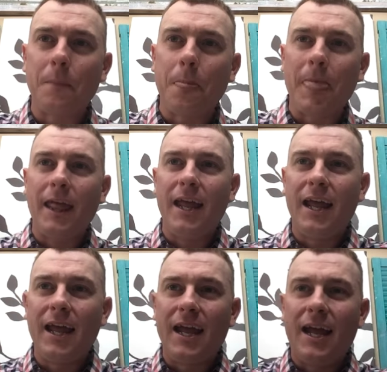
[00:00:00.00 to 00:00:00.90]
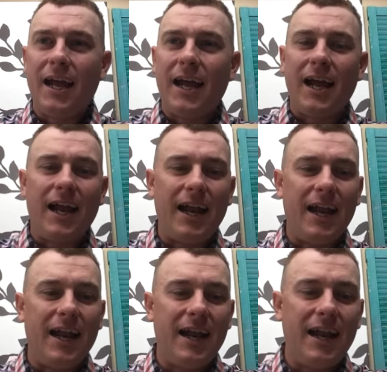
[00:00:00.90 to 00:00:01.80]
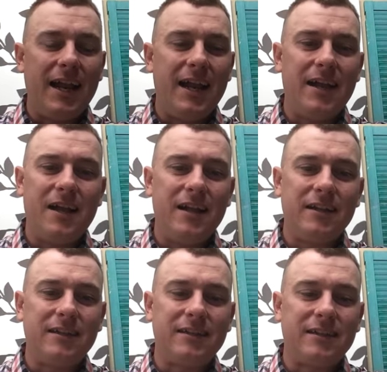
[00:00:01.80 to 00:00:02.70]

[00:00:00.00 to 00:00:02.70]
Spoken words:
(no one is talking)